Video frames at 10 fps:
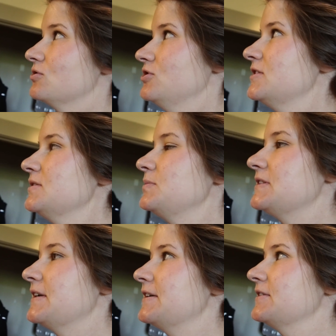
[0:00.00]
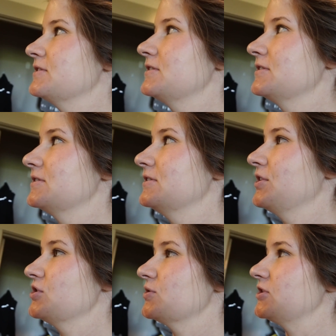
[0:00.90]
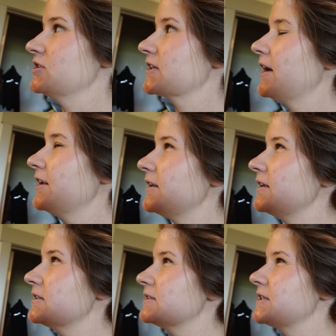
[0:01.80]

George is upstairs. So I just kind of need to